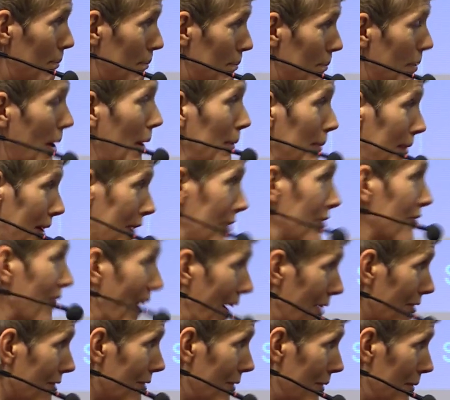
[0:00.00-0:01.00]
permanent
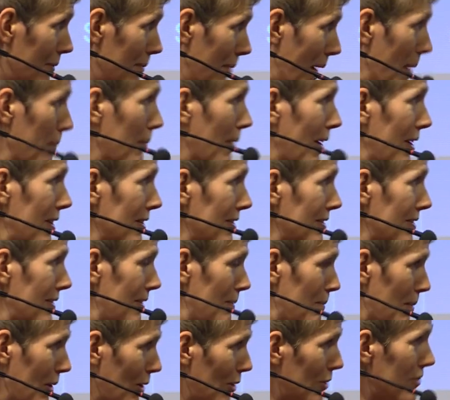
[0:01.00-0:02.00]
five members,
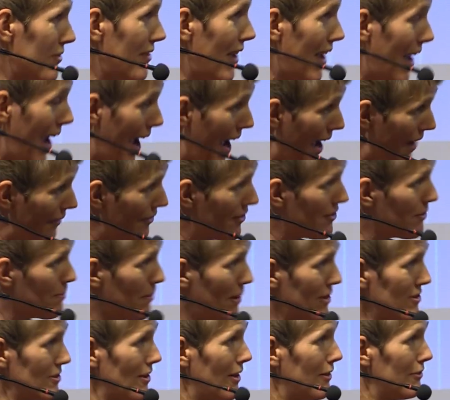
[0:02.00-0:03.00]
because they have a
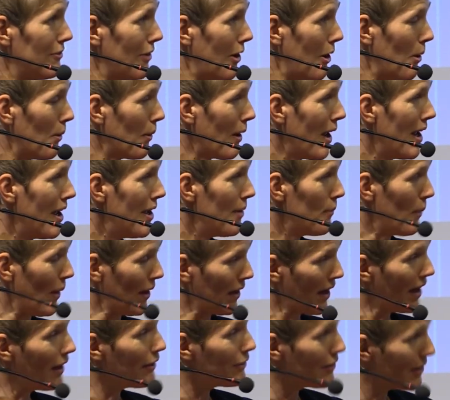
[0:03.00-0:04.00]
special role. One
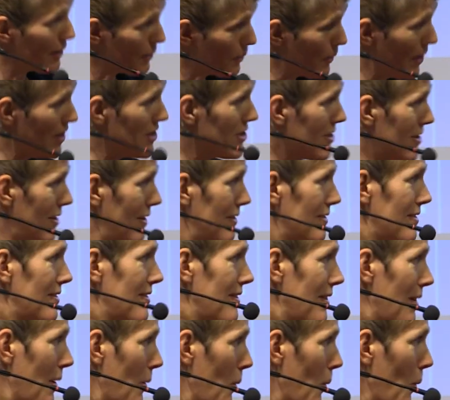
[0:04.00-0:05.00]
can question
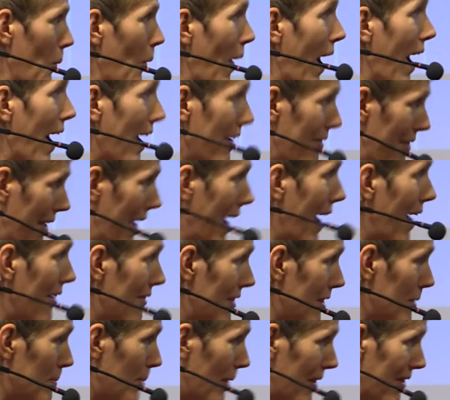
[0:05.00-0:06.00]
why they have
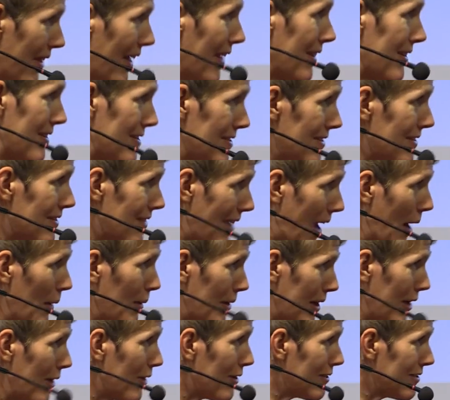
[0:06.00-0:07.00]
it, but that is how
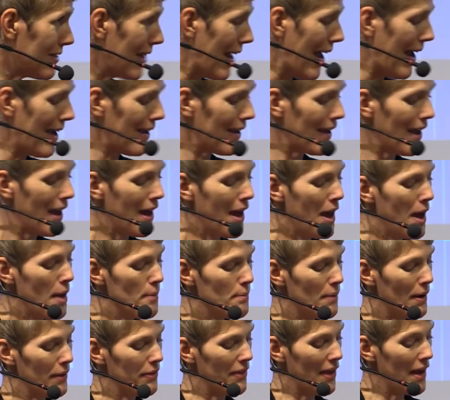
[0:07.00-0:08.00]
it looks like.
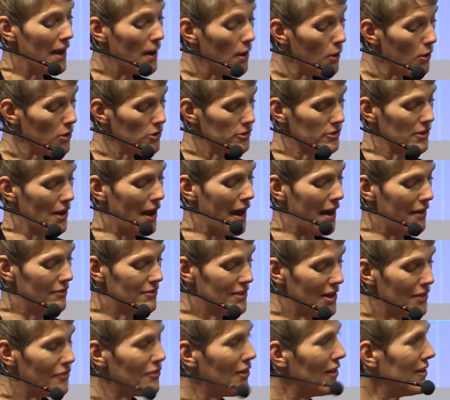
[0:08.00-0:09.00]
But they also have
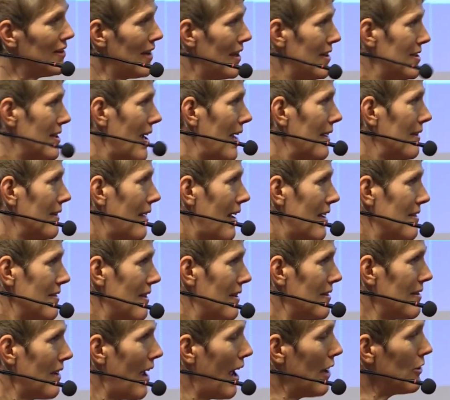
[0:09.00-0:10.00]
different agendas,
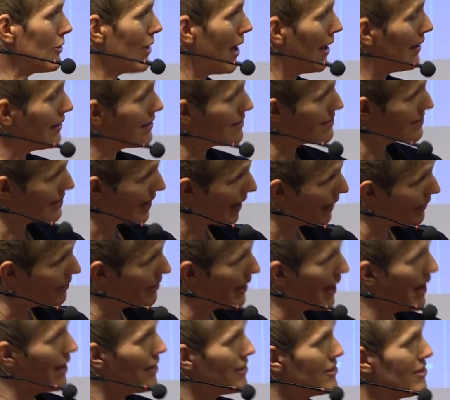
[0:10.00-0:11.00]
and to understand
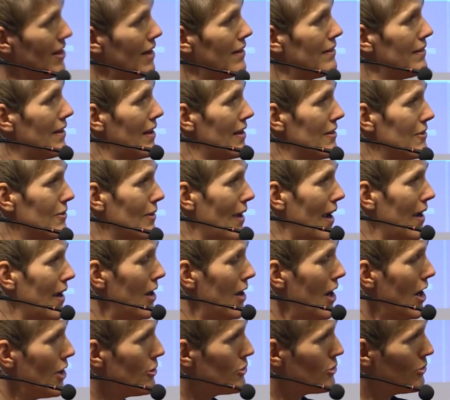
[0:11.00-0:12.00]
their agendas,
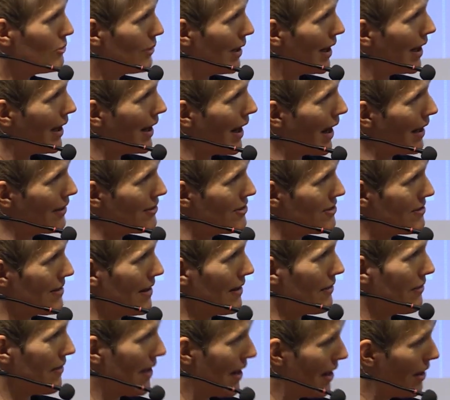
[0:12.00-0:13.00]
to really
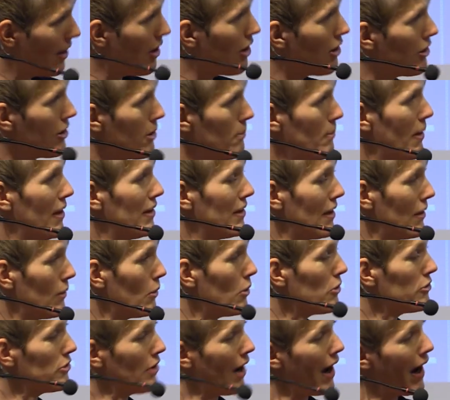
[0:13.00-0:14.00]
understand their argument and
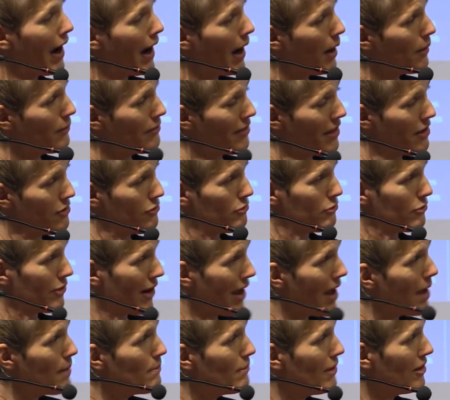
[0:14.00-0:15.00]
also how they
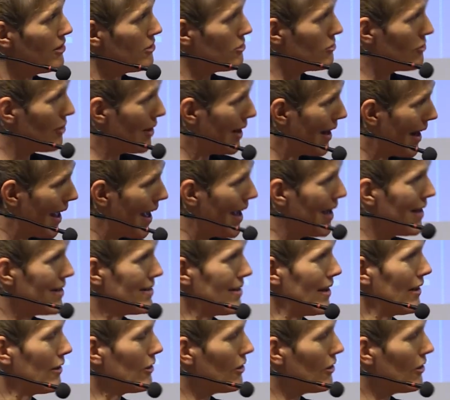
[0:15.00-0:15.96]
frame and relate and